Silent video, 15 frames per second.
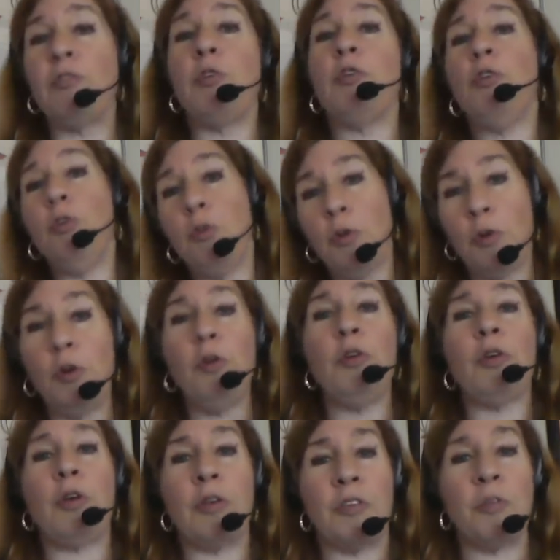do do do do
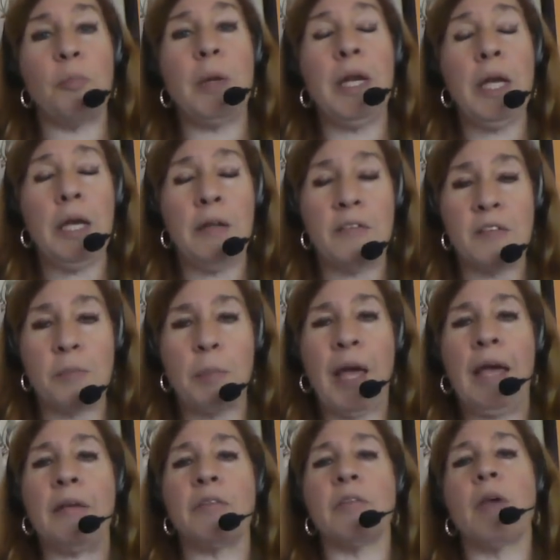do do, spinning in
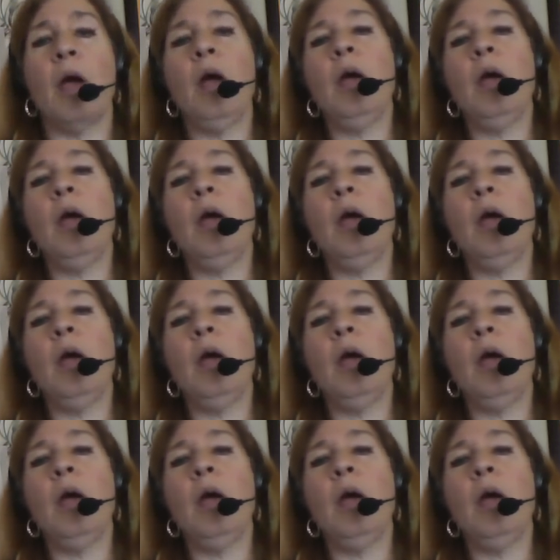space.